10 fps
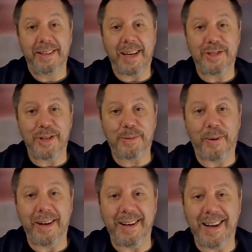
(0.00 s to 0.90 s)
that's just
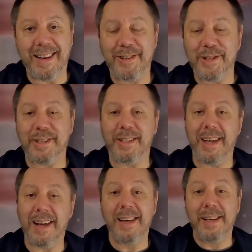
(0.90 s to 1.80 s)
what I need, just the
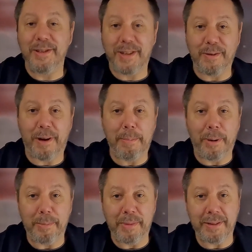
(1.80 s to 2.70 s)
thing. So I
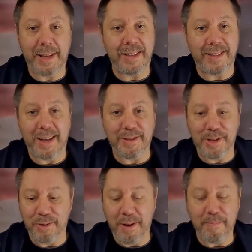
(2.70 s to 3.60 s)
popped that down
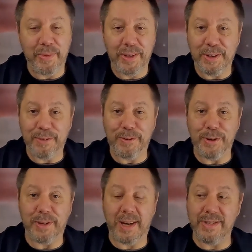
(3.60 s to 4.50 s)
to him a
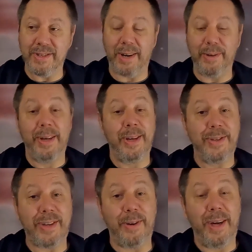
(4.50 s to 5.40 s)
few days ago.
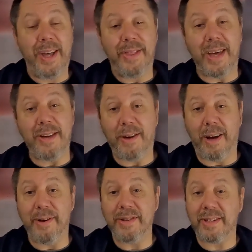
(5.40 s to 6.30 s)
So there you
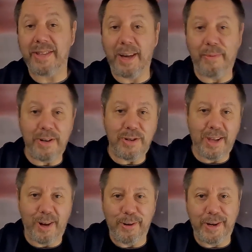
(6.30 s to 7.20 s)
go. As I say, when you
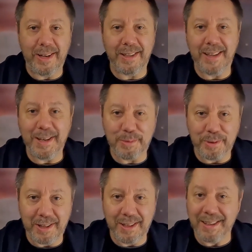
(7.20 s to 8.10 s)
start looking at things
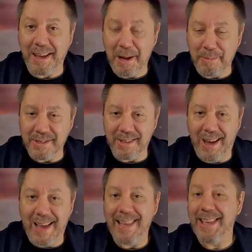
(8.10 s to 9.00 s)
with a gamer's
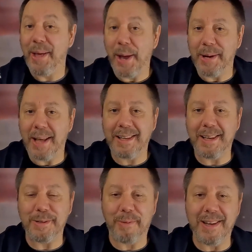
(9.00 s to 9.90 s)
eye, nothing
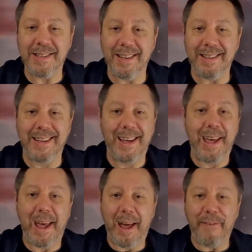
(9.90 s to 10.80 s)
is wasted.
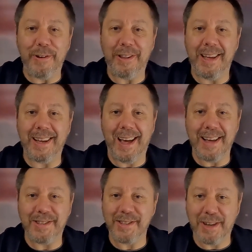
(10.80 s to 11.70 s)
Everything
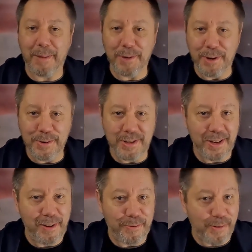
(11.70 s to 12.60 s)
has some use
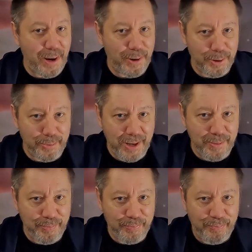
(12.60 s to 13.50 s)
for our hobby.